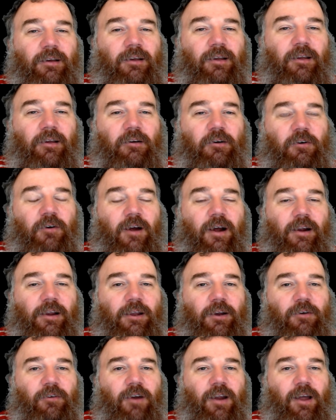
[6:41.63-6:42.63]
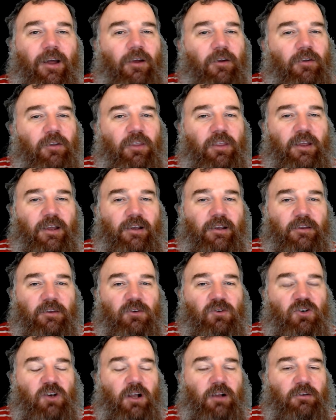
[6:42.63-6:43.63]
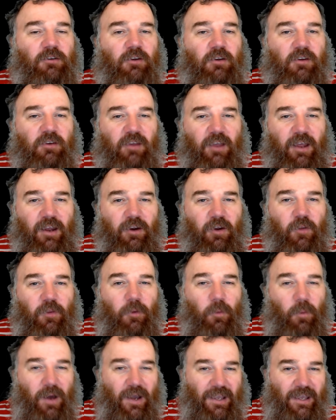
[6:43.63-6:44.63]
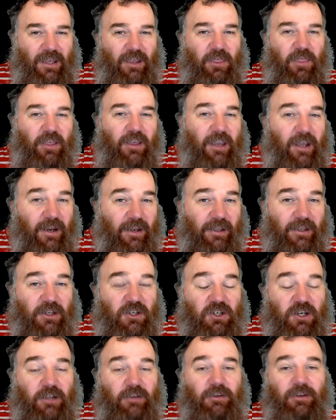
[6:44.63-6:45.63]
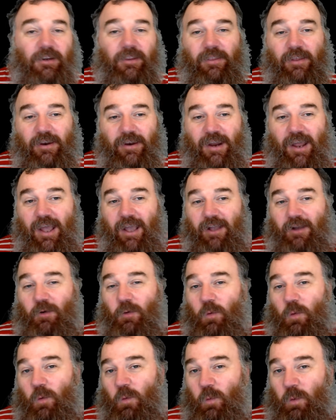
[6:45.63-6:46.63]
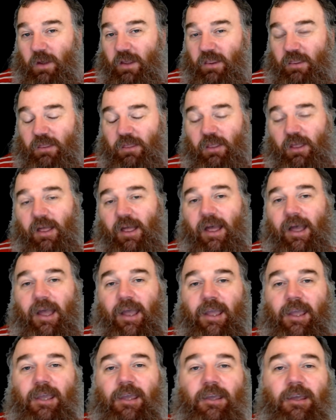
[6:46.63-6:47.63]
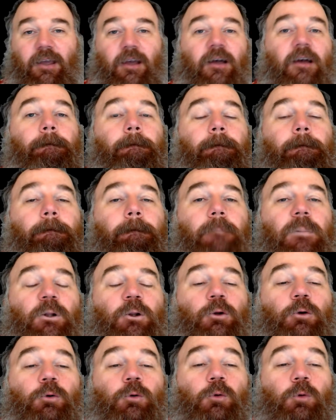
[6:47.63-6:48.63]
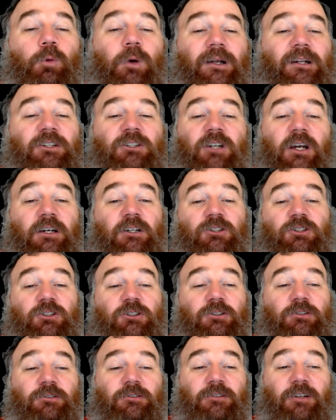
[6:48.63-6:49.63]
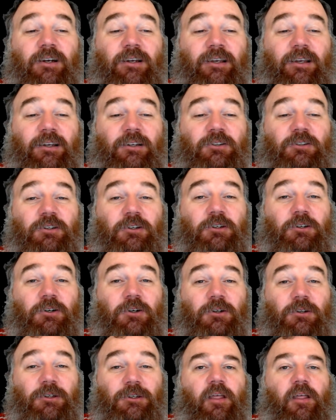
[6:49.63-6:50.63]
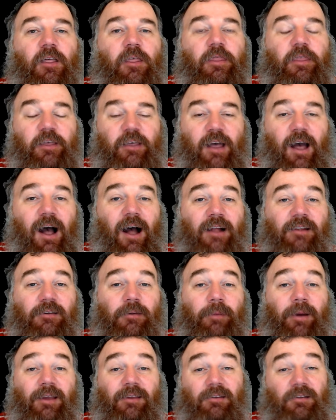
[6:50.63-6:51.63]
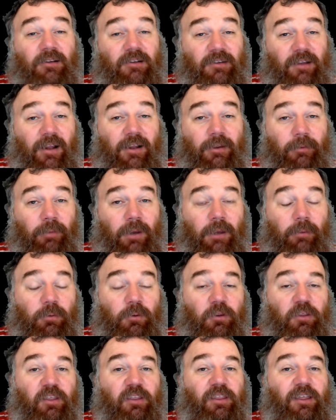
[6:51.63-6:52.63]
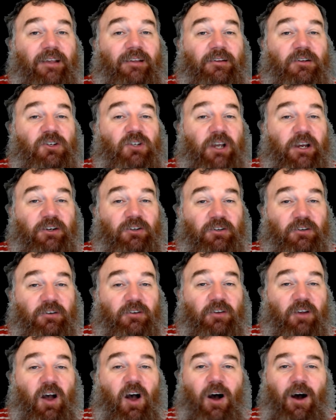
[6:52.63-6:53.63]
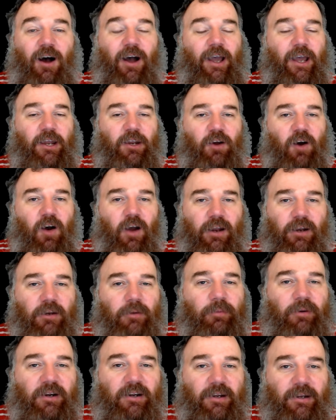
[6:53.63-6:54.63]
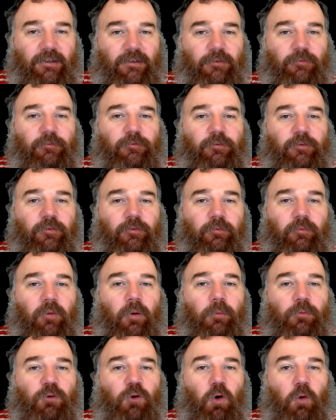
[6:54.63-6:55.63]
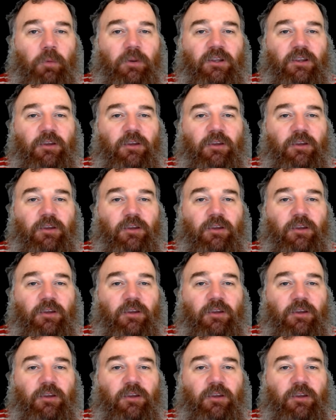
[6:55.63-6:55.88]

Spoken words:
crowding around these shelters, and on the way in, they're getting injected in the neck with a blue injection, I guess you'd call it. The guards are basically telling people that these injections are iodine to protect them from absorbing the